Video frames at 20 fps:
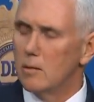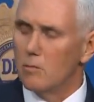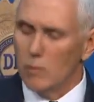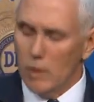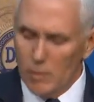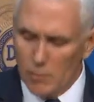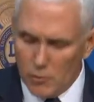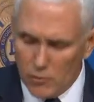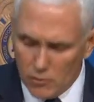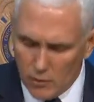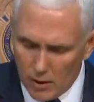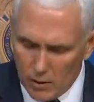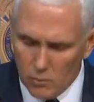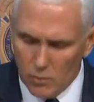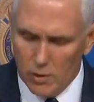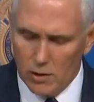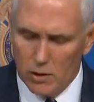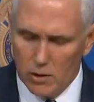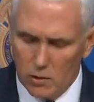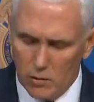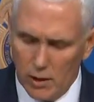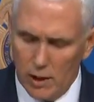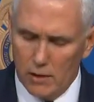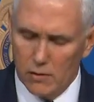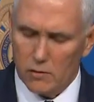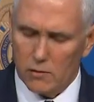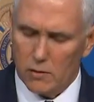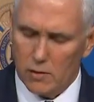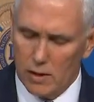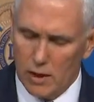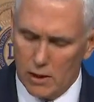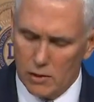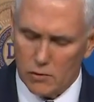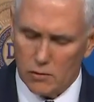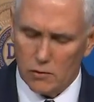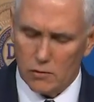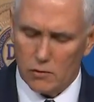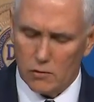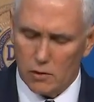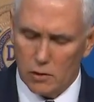represent one of the greatest
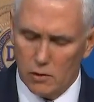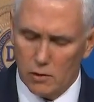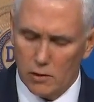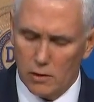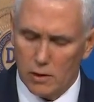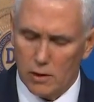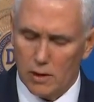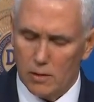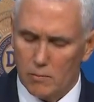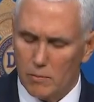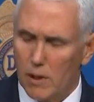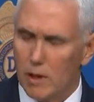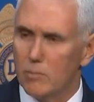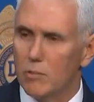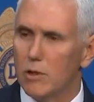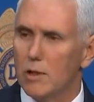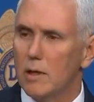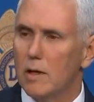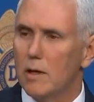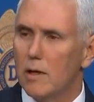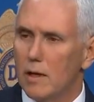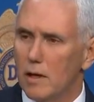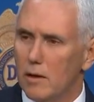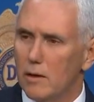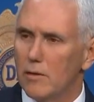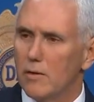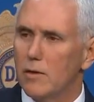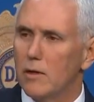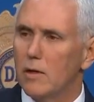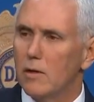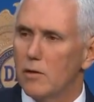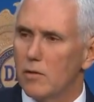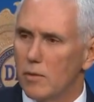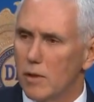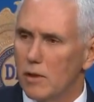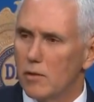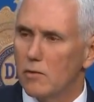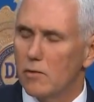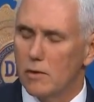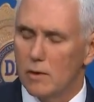national security and public health
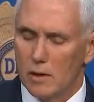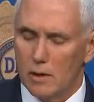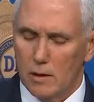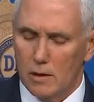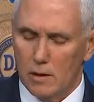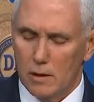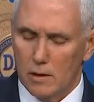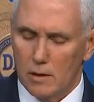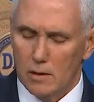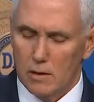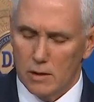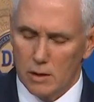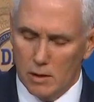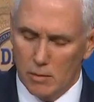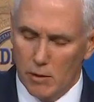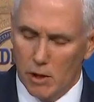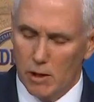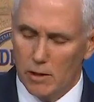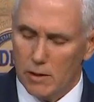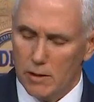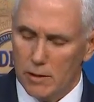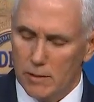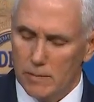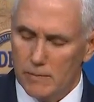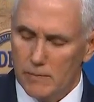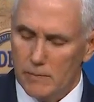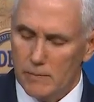threats in America.